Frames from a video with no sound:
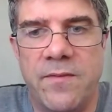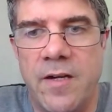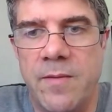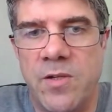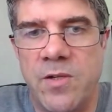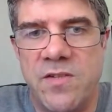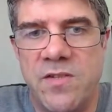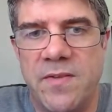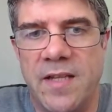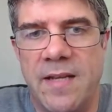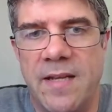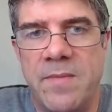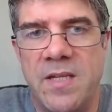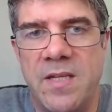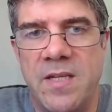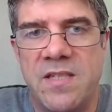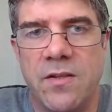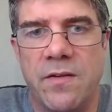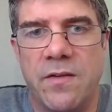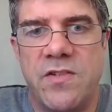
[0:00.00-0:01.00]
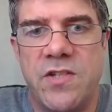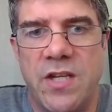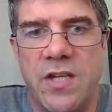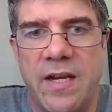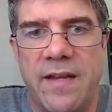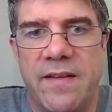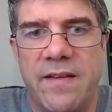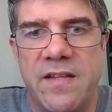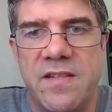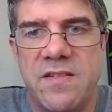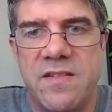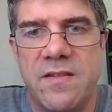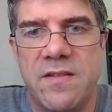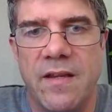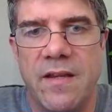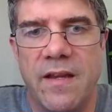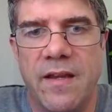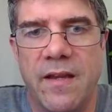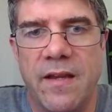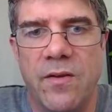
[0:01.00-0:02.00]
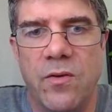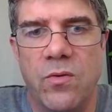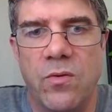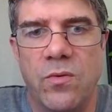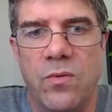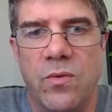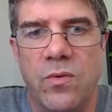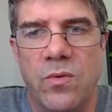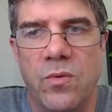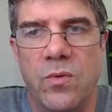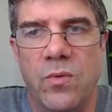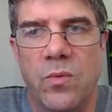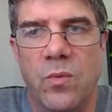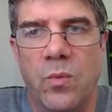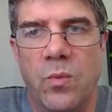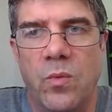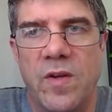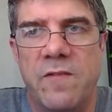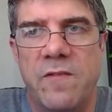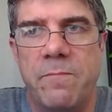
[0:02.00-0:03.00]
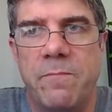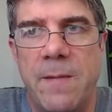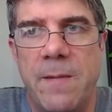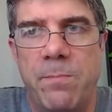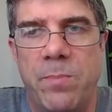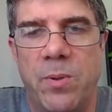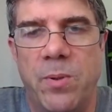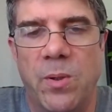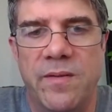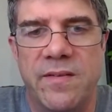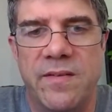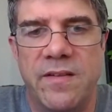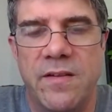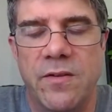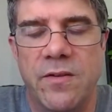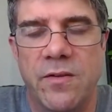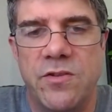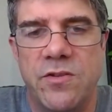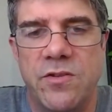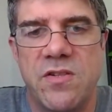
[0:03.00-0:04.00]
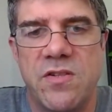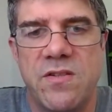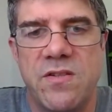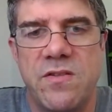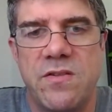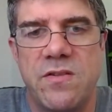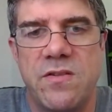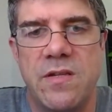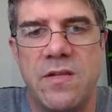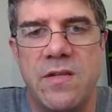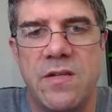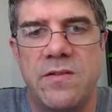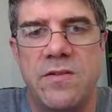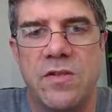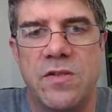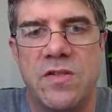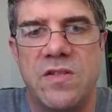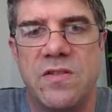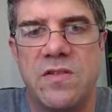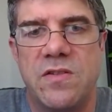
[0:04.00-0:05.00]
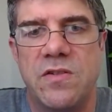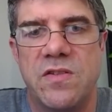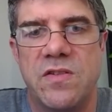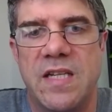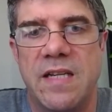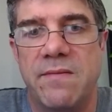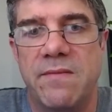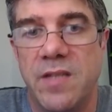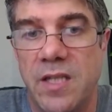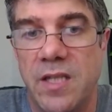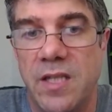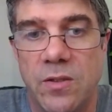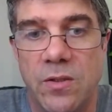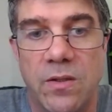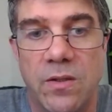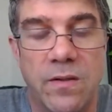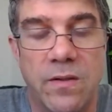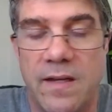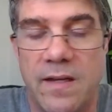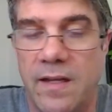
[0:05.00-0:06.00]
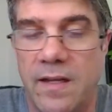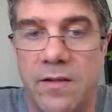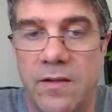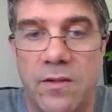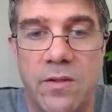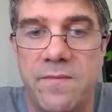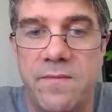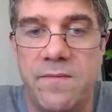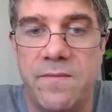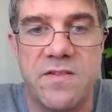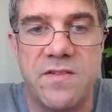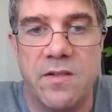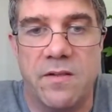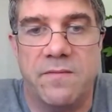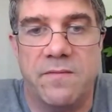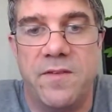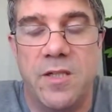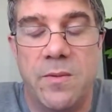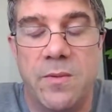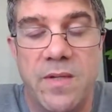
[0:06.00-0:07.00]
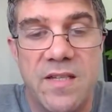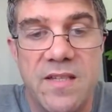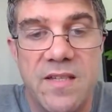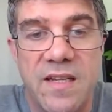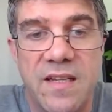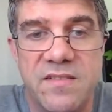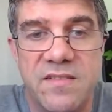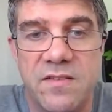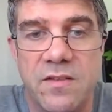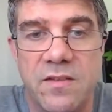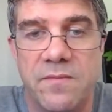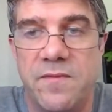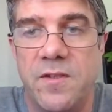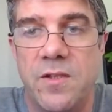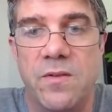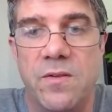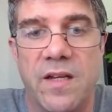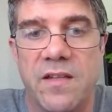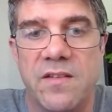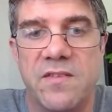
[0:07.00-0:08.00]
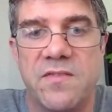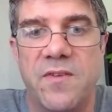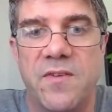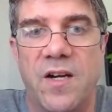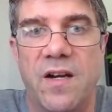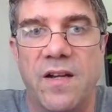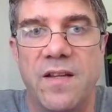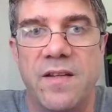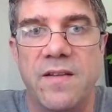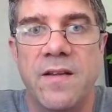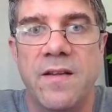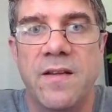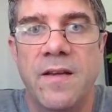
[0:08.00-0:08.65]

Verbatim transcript: much for letting me sort of share this uh, with people, and, you know, just, just, just give it a go. And I know if it's not for you, it, it's not for you, that's fine.